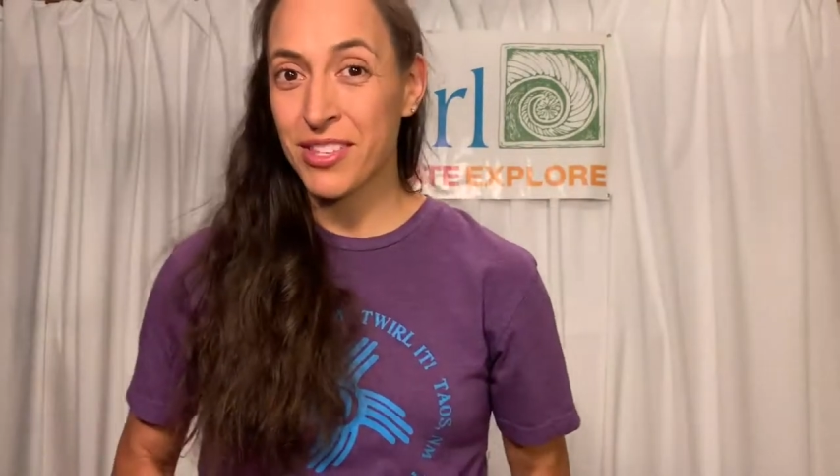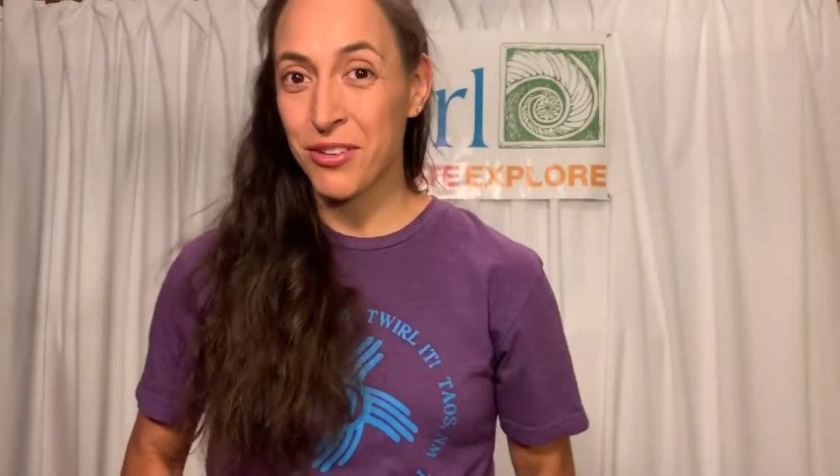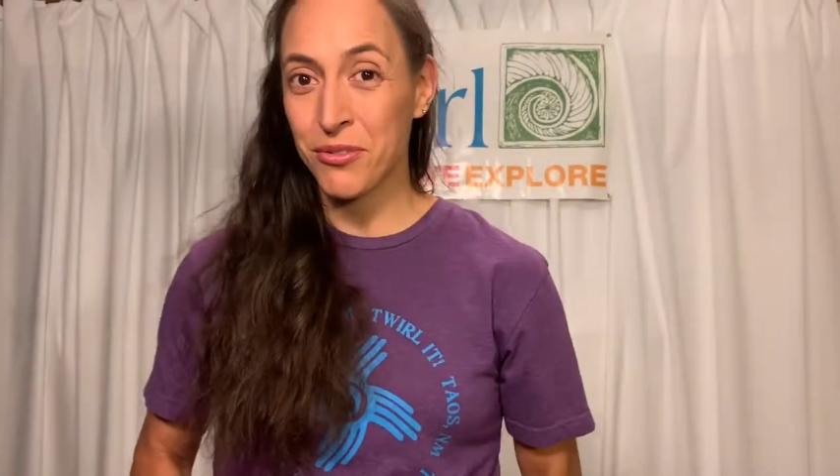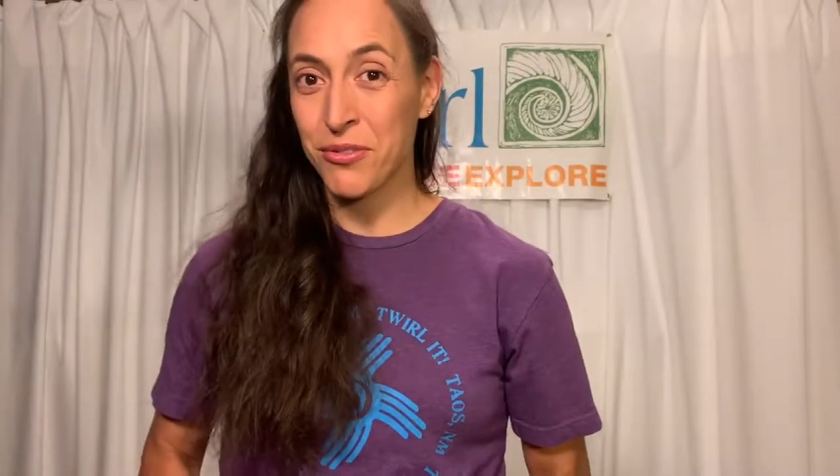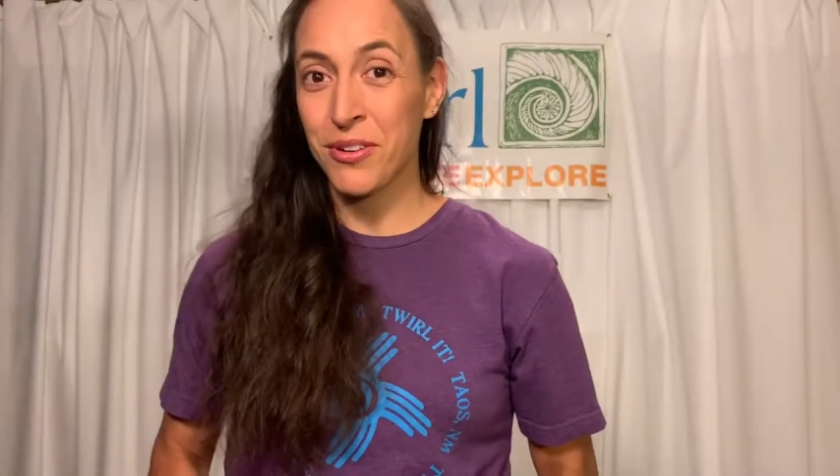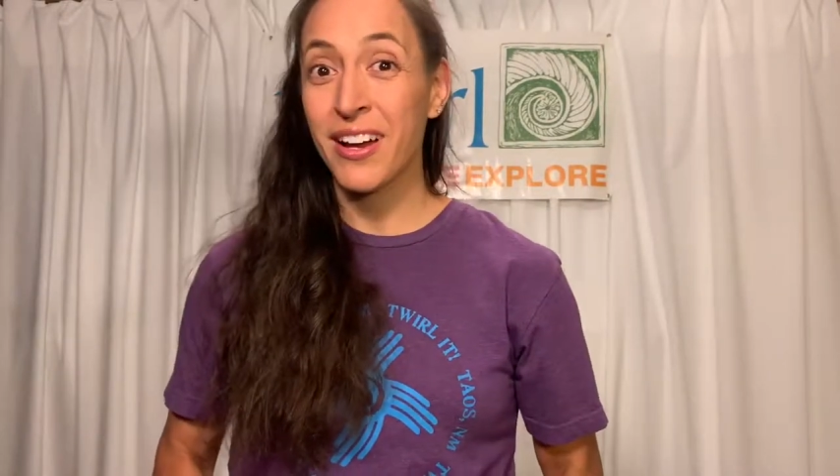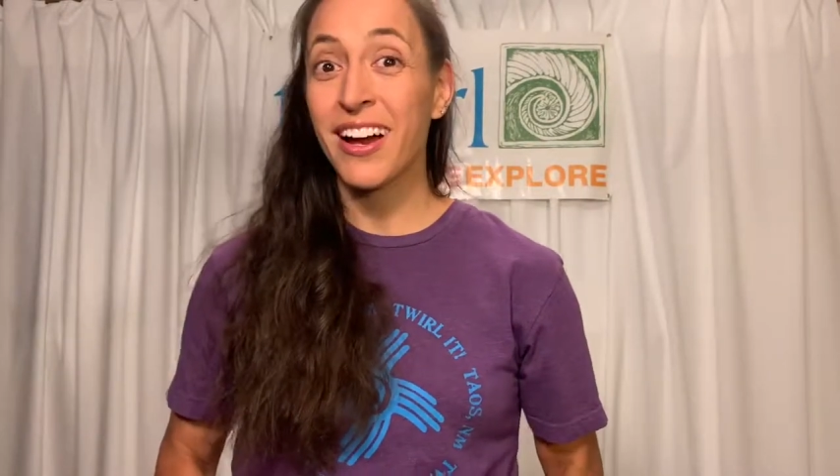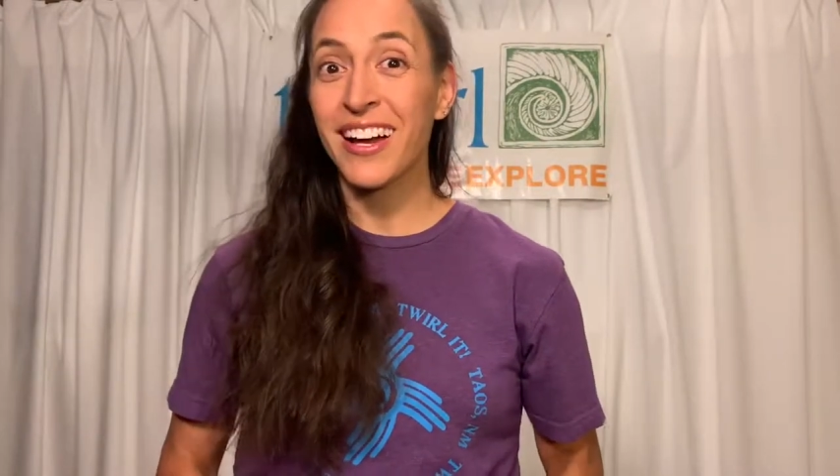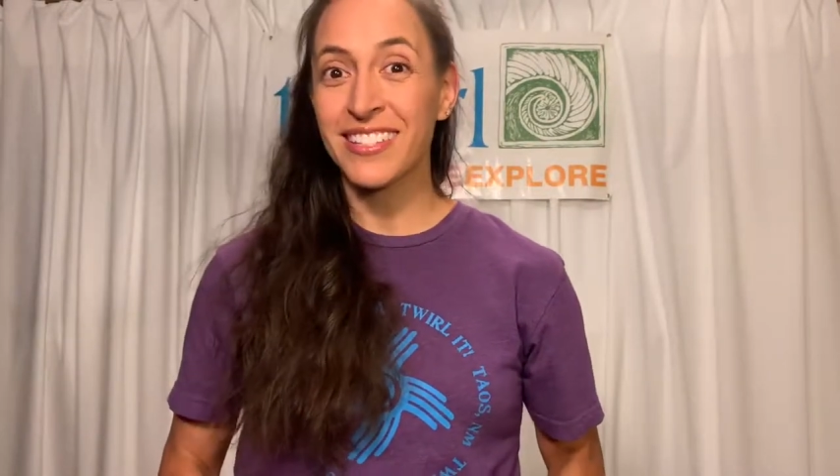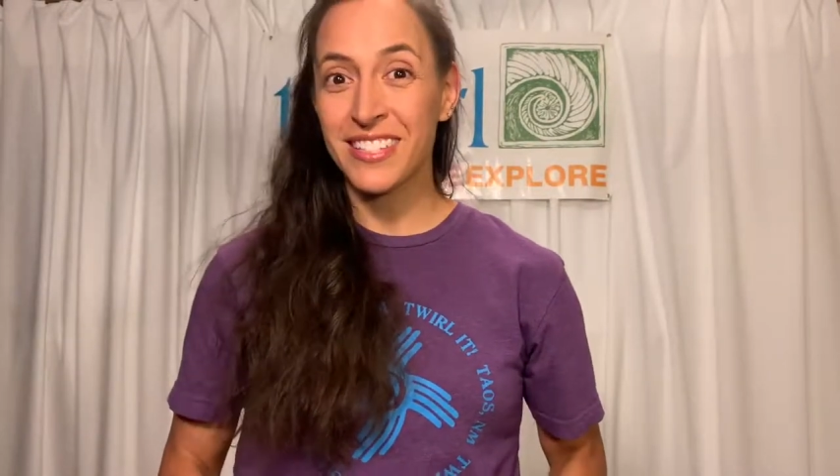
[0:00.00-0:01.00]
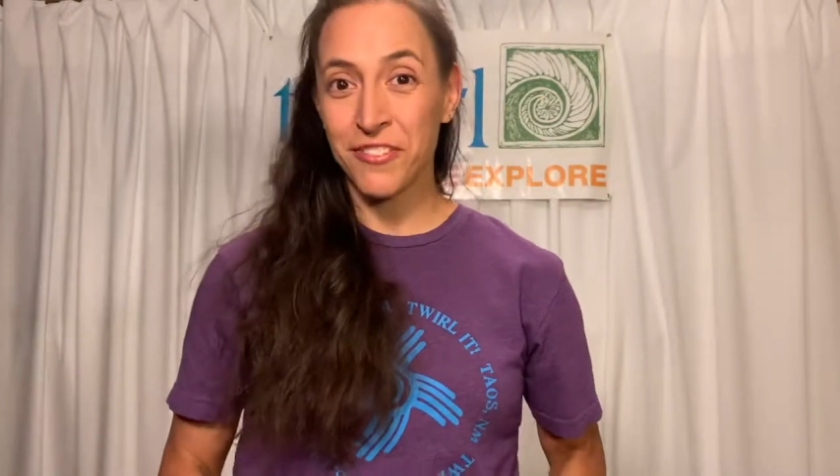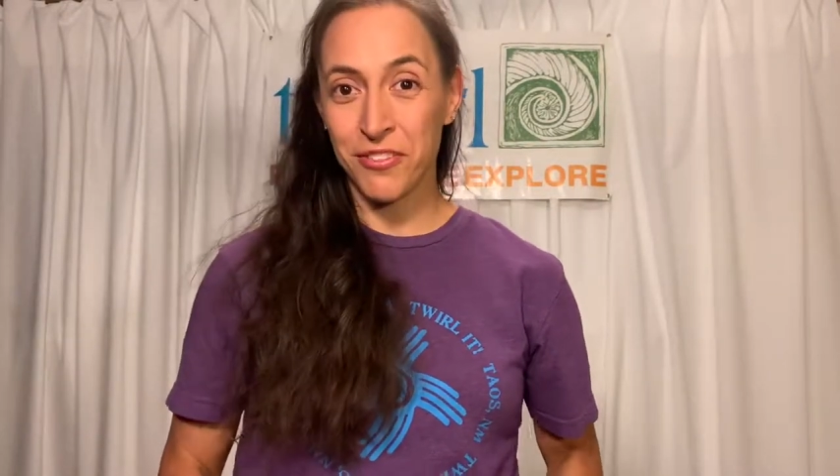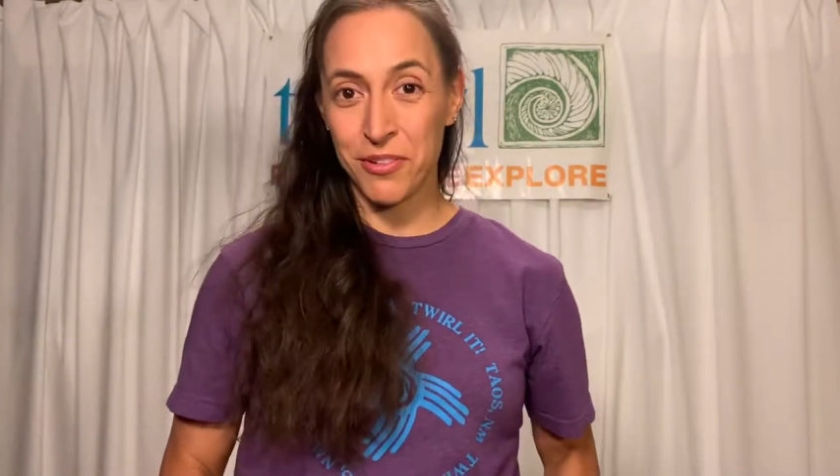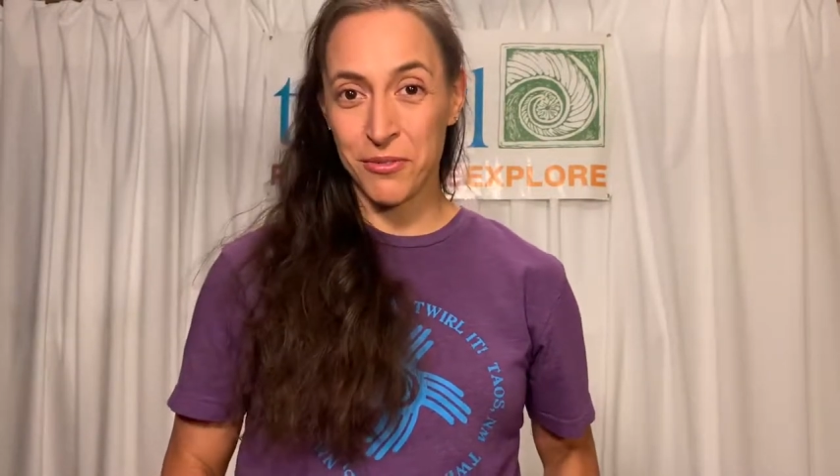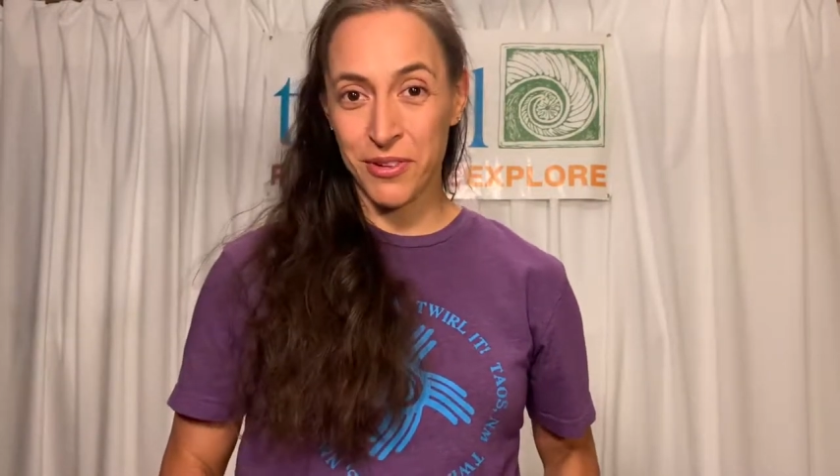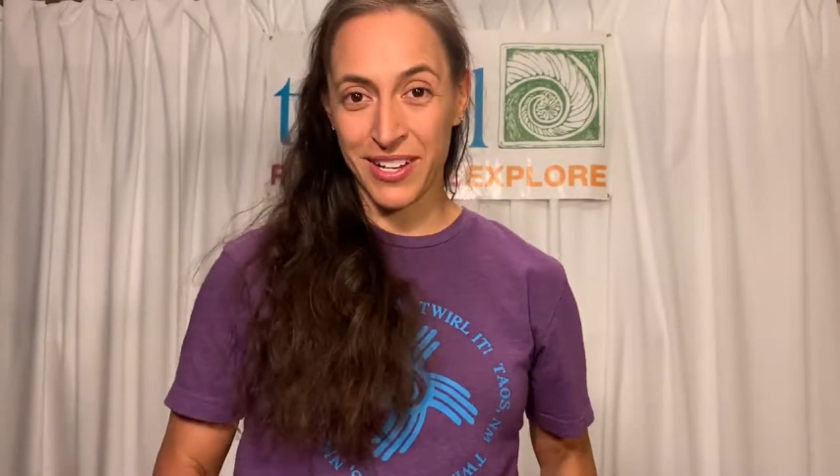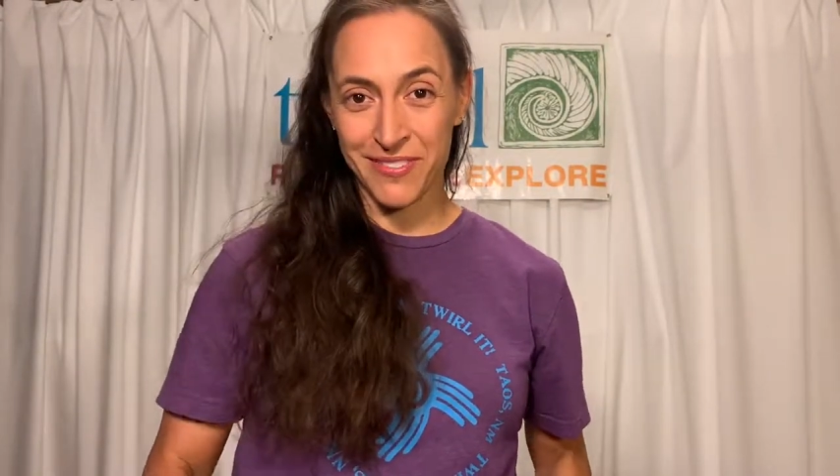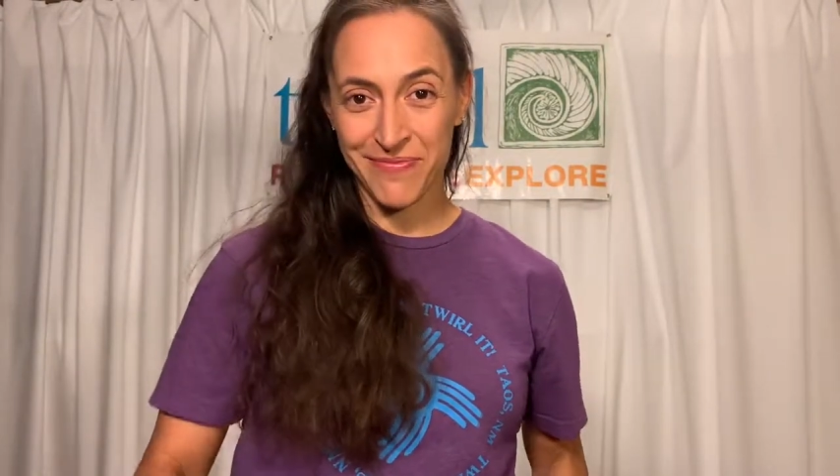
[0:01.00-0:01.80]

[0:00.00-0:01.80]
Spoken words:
you a different one.